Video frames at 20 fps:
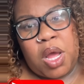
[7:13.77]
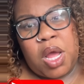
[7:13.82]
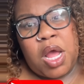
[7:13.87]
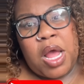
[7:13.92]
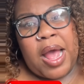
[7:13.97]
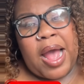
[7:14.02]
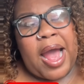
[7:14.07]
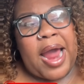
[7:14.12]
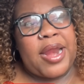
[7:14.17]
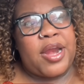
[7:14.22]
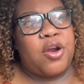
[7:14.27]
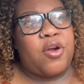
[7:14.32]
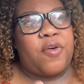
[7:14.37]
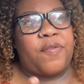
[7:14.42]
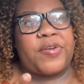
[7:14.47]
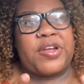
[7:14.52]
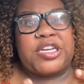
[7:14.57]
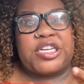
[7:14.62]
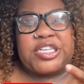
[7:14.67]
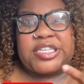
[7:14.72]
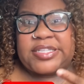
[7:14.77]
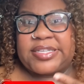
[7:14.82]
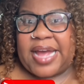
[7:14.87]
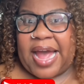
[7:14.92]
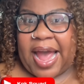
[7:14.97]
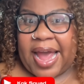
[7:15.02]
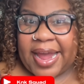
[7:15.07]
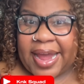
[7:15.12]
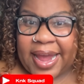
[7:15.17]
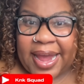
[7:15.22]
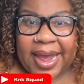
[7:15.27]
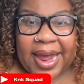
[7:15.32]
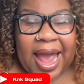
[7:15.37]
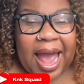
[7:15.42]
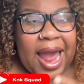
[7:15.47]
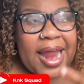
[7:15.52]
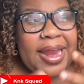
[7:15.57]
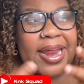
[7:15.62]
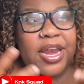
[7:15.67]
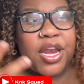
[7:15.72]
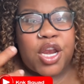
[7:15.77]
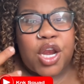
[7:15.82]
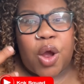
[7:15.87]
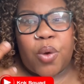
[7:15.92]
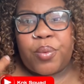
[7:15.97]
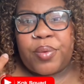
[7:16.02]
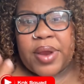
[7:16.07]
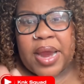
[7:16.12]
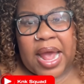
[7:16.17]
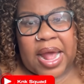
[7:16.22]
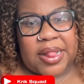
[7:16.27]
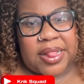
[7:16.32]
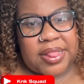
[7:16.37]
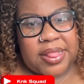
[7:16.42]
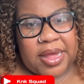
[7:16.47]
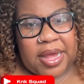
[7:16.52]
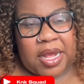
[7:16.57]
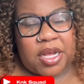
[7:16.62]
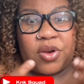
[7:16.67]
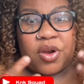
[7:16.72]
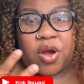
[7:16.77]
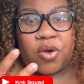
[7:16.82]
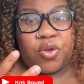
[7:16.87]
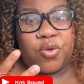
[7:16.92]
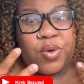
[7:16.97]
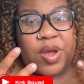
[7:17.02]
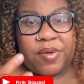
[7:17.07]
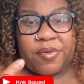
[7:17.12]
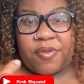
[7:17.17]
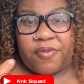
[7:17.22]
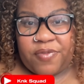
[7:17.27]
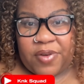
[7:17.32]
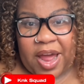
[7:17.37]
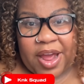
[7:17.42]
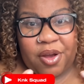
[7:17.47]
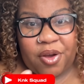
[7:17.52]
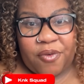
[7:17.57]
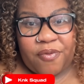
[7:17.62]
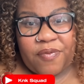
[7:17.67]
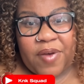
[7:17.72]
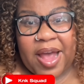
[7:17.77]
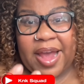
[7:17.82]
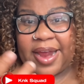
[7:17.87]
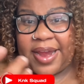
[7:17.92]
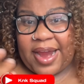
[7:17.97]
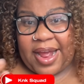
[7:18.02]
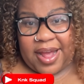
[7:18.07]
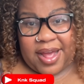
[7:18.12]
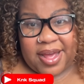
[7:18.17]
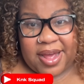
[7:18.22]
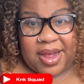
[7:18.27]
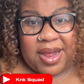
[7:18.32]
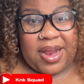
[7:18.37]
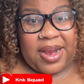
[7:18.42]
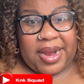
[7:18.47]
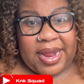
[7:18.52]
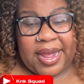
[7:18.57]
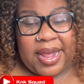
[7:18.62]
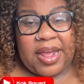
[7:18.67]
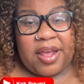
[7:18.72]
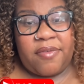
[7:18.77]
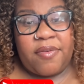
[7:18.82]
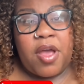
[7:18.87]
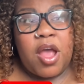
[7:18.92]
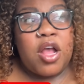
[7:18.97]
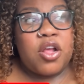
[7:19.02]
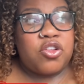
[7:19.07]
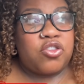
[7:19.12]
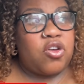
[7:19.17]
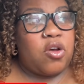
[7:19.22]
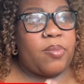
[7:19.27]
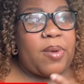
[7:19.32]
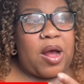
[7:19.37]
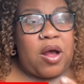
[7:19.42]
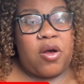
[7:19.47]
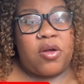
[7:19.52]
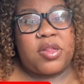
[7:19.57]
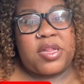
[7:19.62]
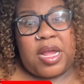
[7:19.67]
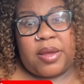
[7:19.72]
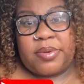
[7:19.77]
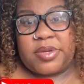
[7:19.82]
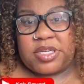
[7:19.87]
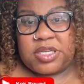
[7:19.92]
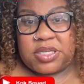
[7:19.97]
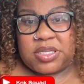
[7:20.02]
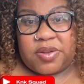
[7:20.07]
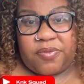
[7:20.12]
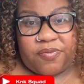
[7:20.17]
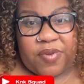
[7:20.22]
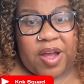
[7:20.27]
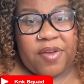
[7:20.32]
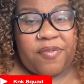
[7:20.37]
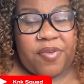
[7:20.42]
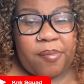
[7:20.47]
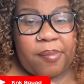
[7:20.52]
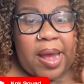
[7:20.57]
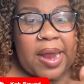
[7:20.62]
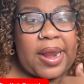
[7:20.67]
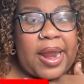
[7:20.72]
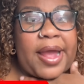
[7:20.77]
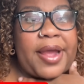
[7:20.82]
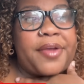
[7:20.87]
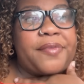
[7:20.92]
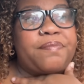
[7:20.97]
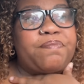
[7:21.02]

I didn't know if he just got in. I didn't know nothing. You know, you either flight or fight, and I couldn't leave. So my whole thing was just to fight for my life.